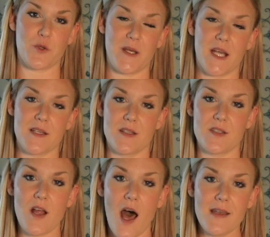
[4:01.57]
because
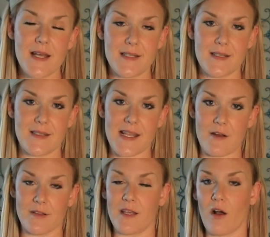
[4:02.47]
it's not
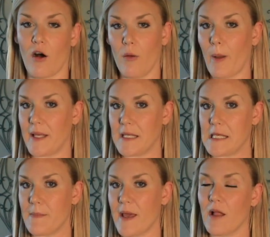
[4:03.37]
necessarily all by
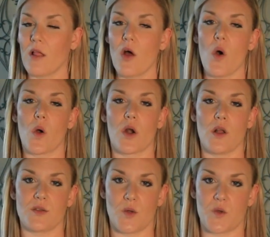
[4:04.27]
email or
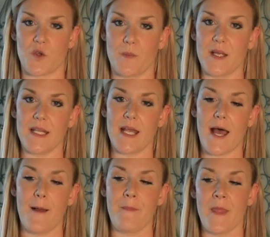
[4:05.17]
all social
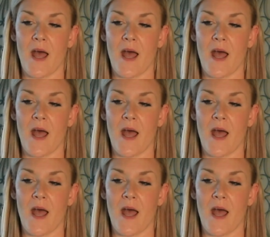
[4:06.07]
media.